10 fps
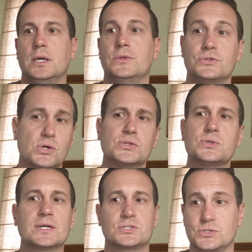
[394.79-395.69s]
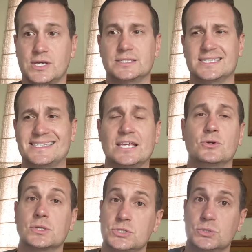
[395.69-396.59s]
And there's also exercises that you
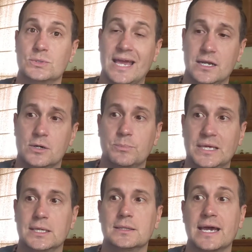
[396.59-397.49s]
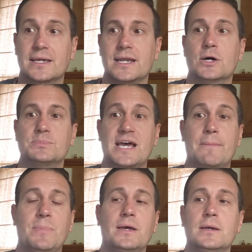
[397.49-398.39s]
can do in NLP that can help tap